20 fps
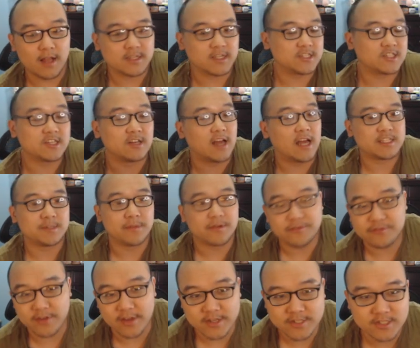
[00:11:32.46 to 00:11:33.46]
it still hasn't been
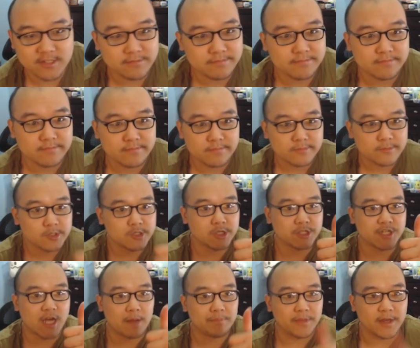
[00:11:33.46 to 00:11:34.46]
fixed. Good
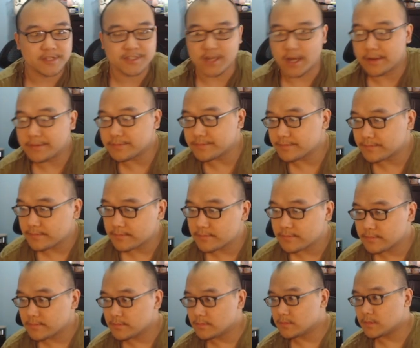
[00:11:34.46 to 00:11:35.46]
job, Nexon.
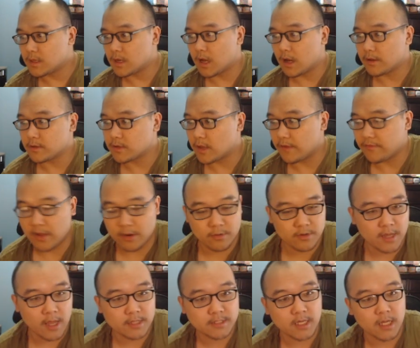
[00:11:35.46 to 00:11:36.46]
And if
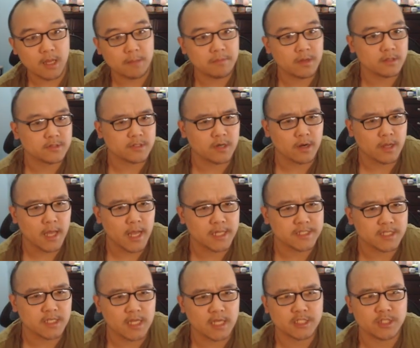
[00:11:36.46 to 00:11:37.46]
anyone can't tell, I'm being
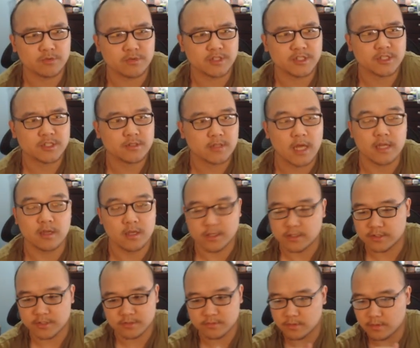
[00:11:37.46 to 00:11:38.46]
sarcastic. That
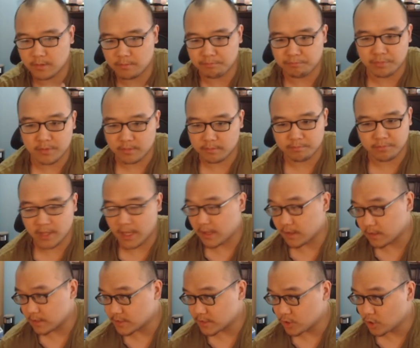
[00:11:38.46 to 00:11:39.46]
is
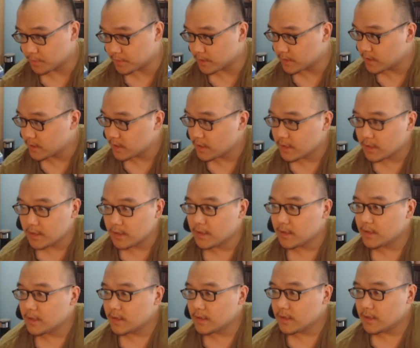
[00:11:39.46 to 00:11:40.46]
blatantly stupid.
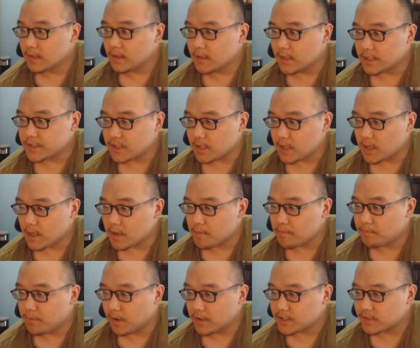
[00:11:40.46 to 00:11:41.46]
Let's see.
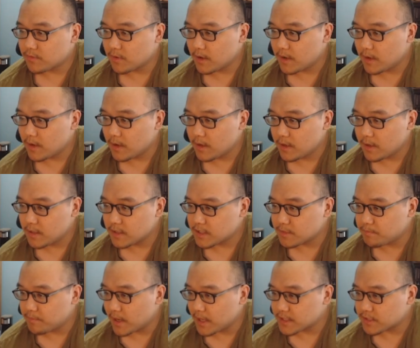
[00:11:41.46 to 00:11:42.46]
Both race,
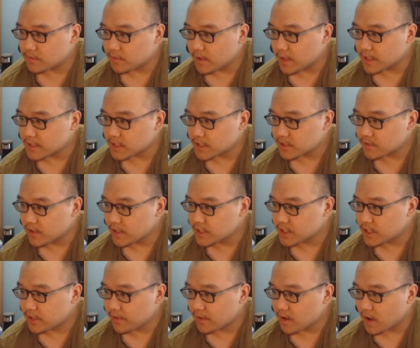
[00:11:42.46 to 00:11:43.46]
best race. The screen
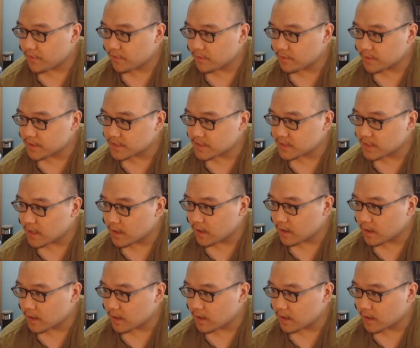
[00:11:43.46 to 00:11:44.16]
generating awfulness